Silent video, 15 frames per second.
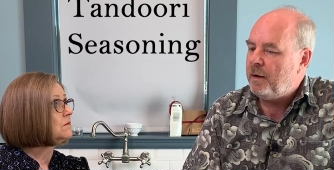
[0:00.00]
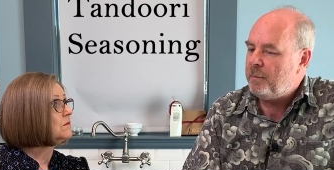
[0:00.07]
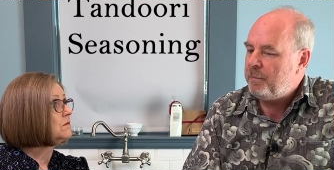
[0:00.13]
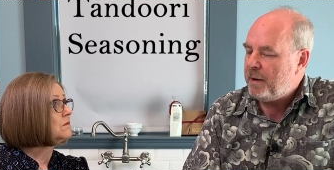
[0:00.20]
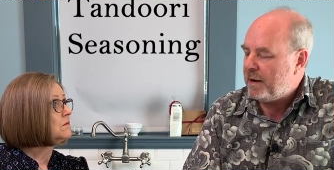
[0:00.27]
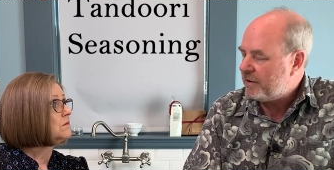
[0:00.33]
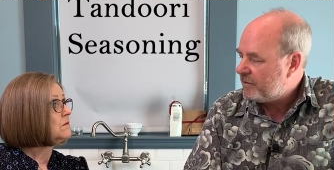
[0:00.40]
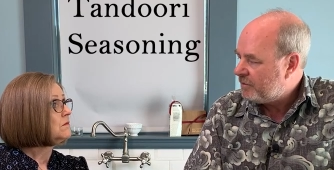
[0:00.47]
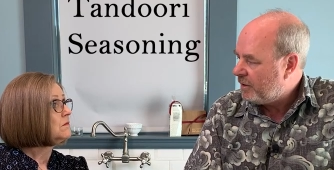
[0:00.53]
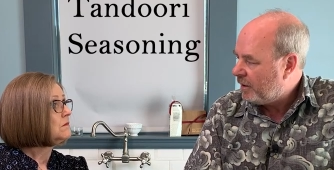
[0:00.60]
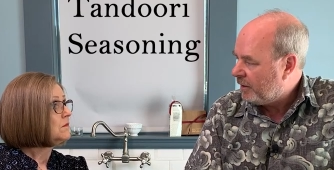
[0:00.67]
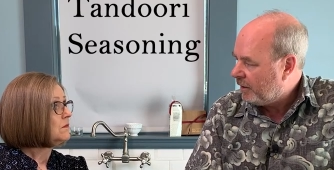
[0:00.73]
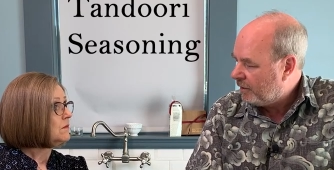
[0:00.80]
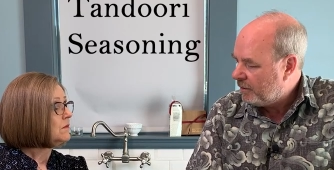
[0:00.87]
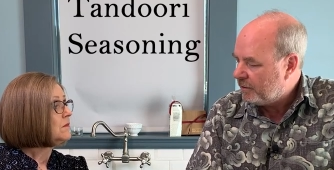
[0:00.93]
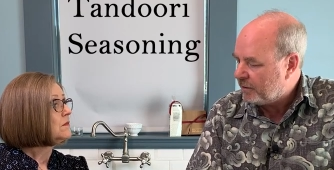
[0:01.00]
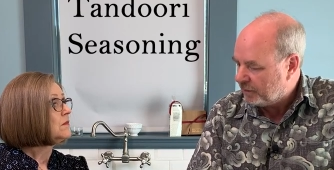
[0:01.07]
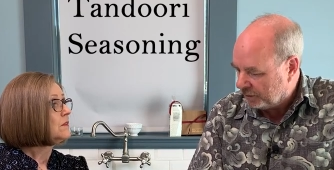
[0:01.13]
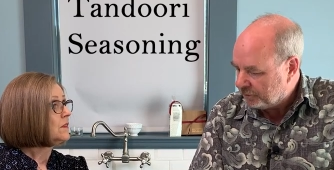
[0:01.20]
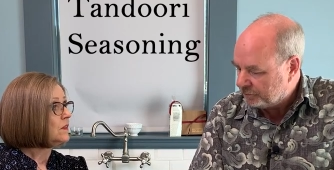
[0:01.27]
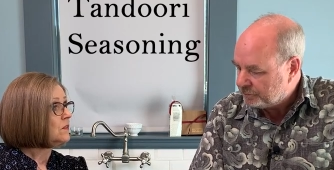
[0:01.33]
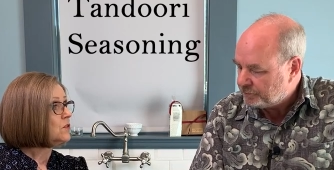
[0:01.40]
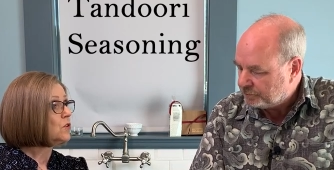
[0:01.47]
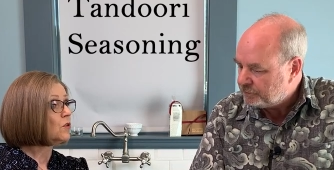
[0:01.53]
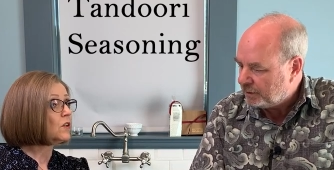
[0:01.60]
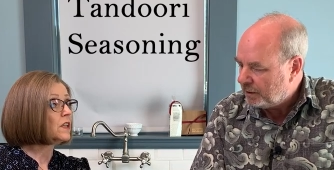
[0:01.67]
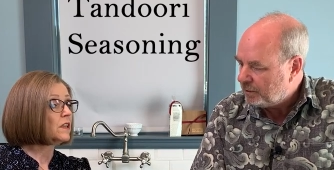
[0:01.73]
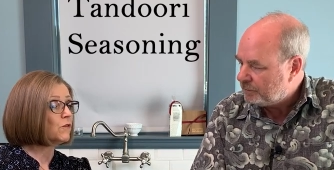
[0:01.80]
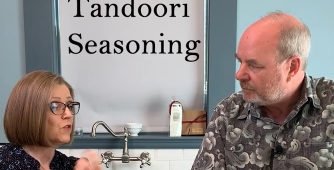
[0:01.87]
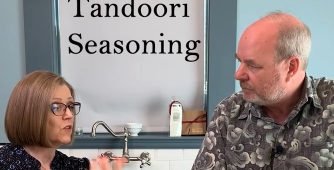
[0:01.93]
Speaker 1: Pakistani cooking.
Speaker 2: So it'll
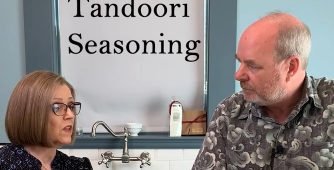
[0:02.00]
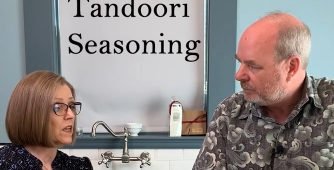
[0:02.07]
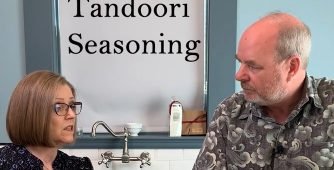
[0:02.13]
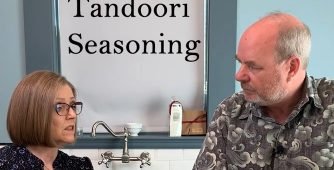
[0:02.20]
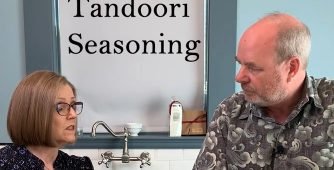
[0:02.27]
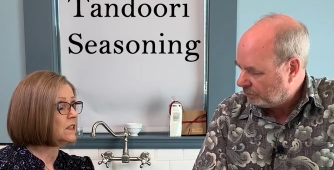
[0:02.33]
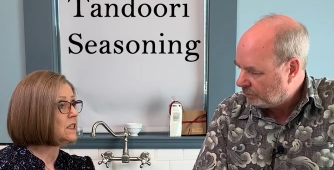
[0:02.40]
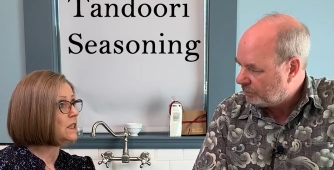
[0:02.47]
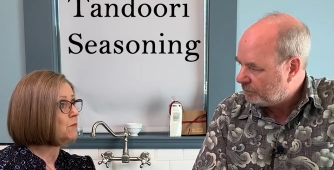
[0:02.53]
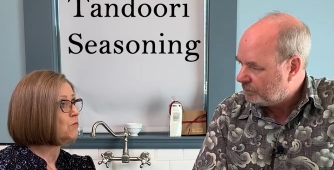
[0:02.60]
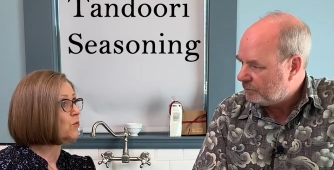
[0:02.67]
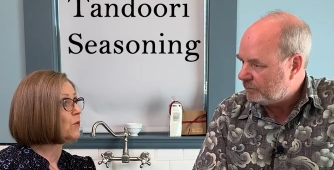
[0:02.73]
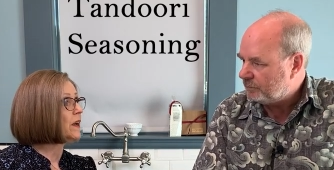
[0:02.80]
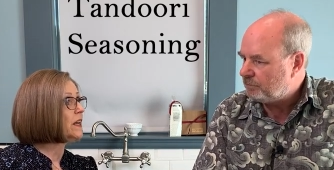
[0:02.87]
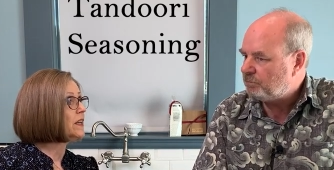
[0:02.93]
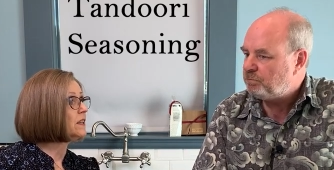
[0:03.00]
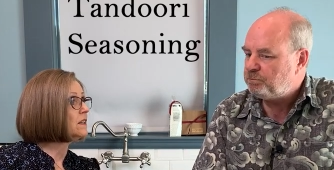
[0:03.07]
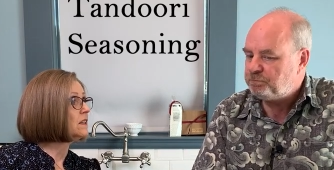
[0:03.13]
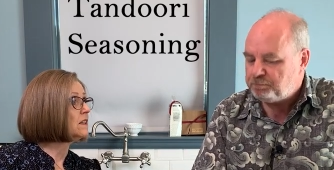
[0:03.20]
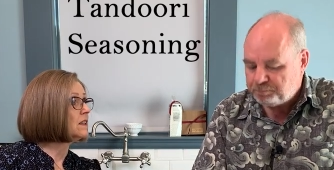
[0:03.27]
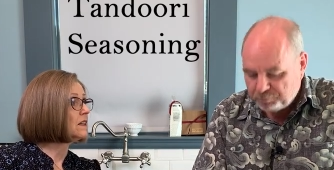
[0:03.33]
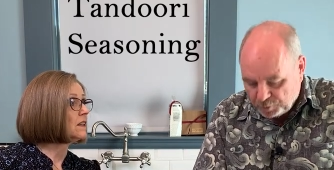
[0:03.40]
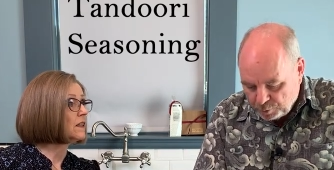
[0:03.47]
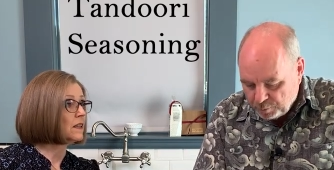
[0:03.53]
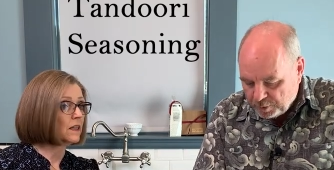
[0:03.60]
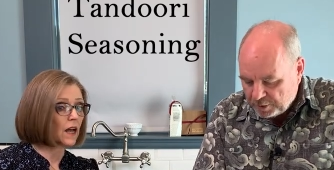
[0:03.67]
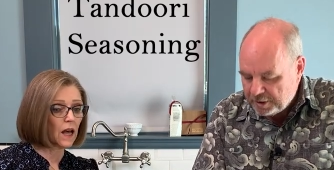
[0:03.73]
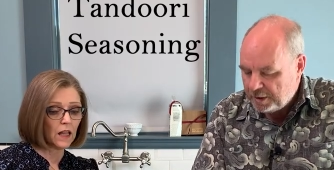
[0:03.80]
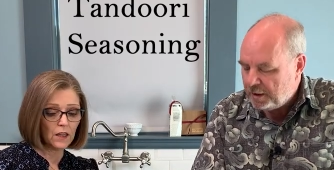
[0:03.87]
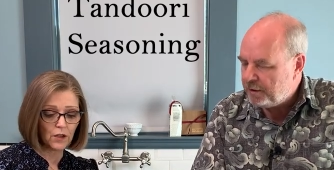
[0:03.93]
give you that deep red
Speaker 1: you will
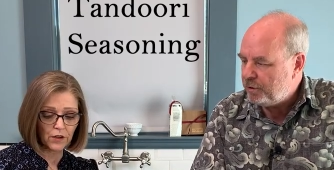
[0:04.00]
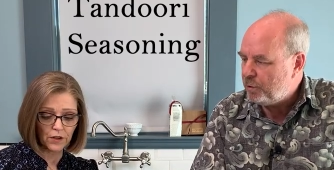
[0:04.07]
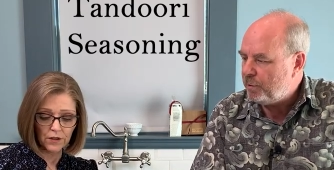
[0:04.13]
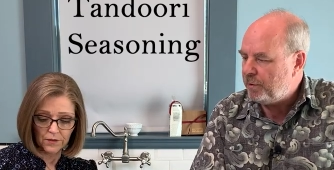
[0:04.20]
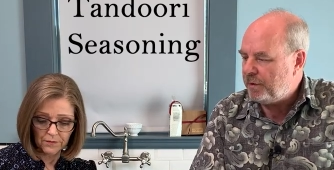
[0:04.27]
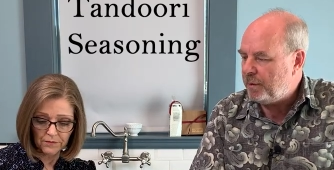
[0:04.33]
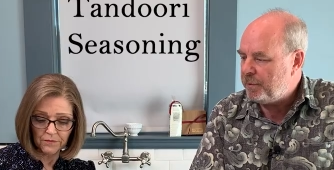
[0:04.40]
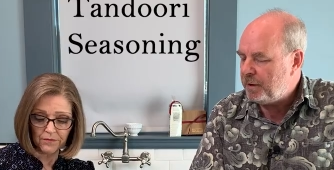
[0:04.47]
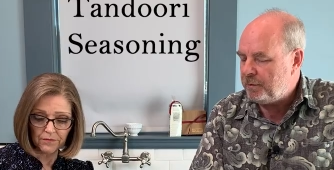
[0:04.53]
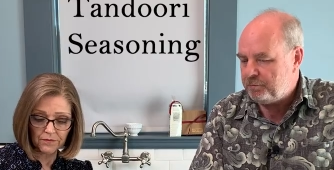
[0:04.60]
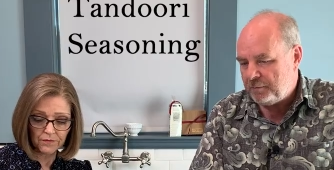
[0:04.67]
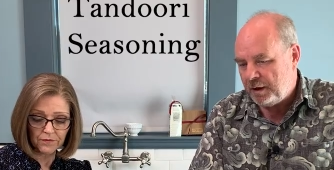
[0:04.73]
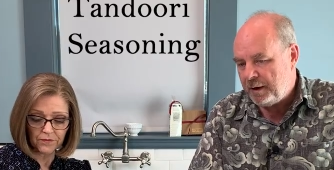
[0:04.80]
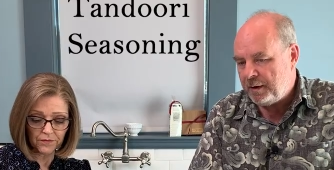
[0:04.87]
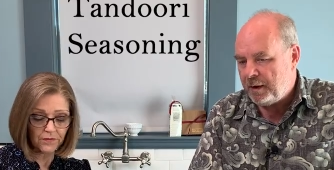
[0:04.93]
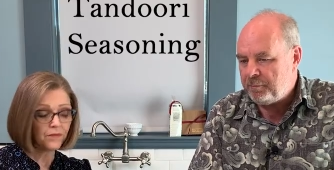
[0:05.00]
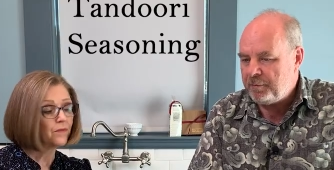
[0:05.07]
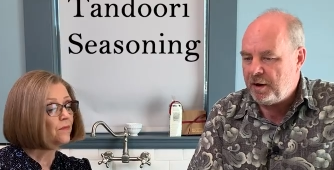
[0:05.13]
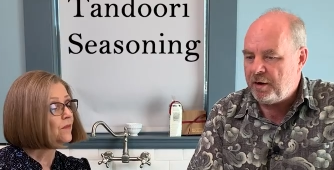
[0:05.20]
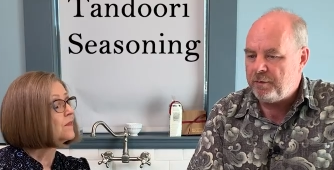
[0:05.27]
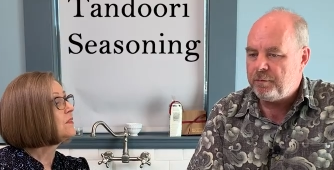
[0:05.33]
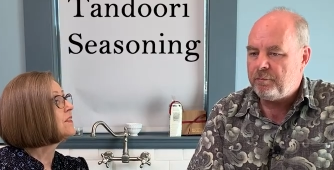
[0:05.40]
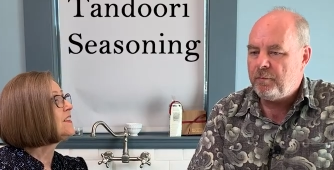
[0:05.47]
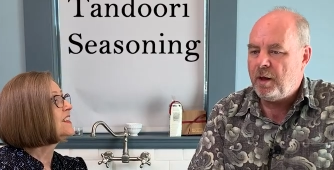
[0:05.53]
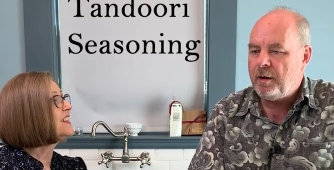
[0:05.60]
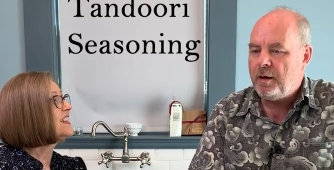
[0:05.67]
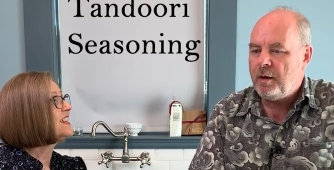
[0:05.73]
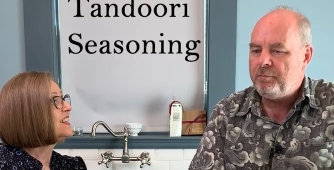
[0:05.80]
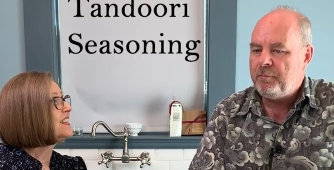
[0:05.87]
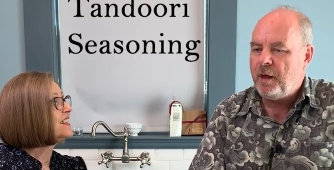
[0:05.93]
color. get a, you, I mean, I, am not, not,
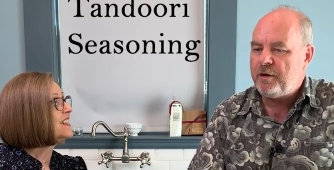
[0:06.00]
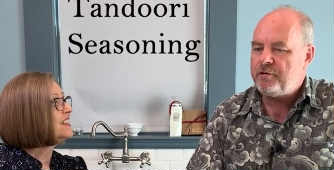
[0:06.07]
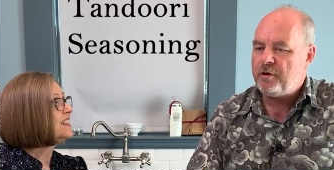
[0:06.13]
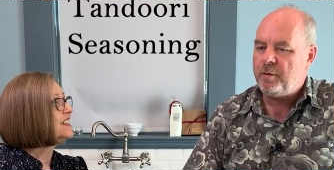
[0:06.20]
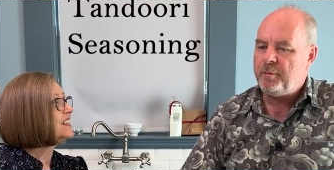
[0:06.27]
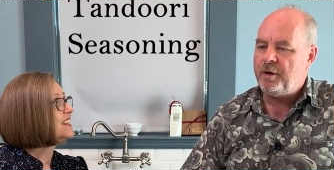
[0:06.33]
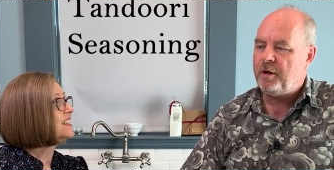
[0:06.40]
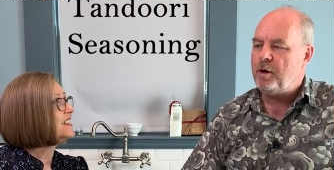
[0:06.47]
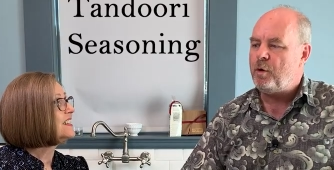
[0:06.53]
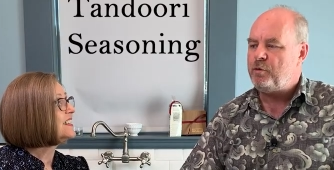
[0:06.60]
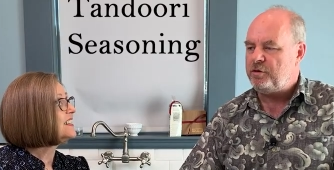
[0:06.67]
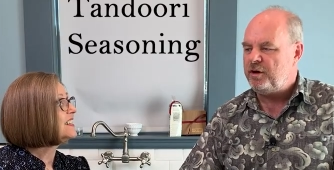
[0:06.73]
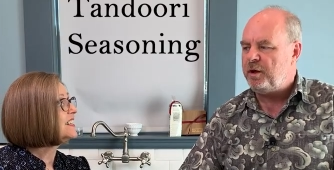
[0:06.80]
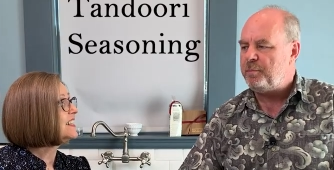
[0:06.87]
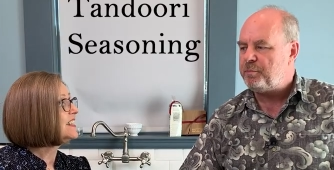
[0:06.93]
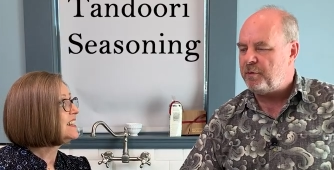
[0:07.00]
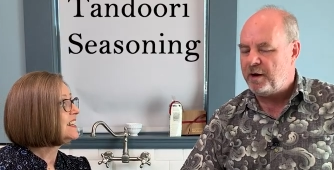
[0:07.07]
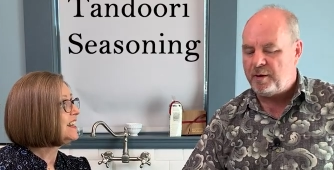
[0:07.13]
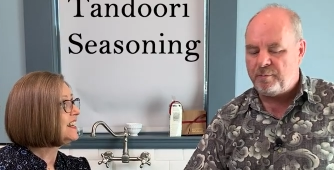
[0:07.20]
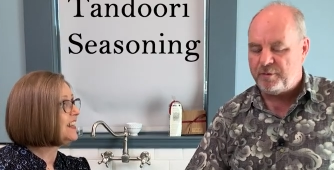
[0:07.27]
I'm not sure I'm going to go deep red, but